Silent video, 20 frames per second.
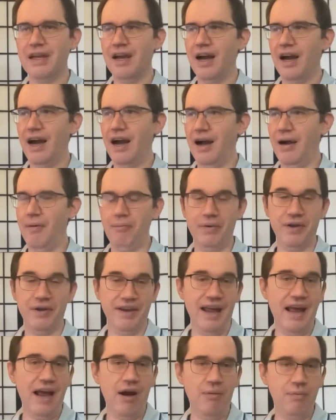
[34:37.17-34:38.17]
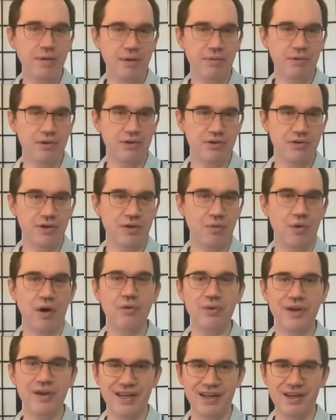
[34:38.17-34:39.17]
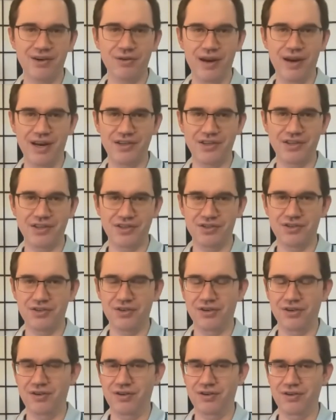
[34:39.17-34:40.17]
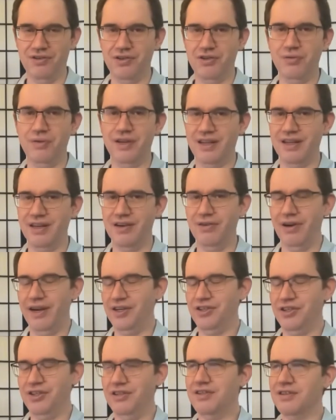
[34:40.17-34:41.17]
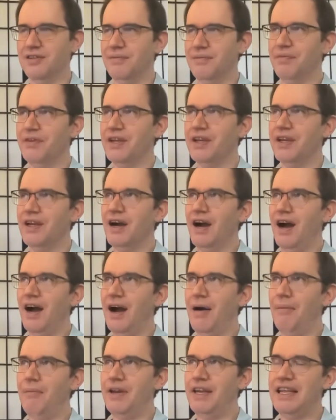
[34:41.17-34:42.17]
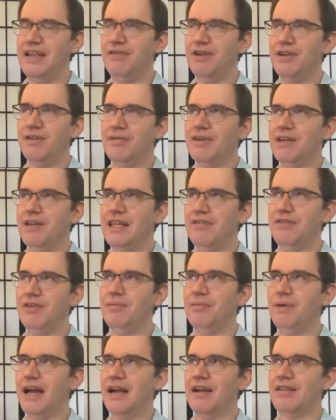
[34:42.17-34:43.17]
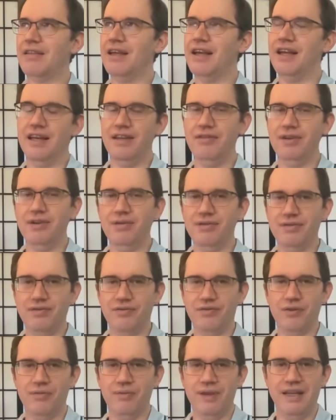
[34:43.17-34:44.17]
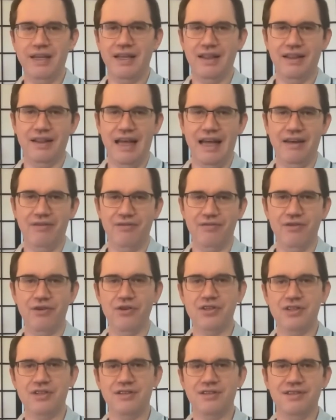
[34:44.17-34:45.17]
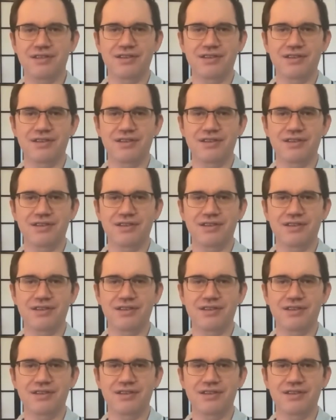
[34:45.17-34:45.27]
But now people are doing 1 week iterations or 2 week iterations. But even back then, even for me in that first,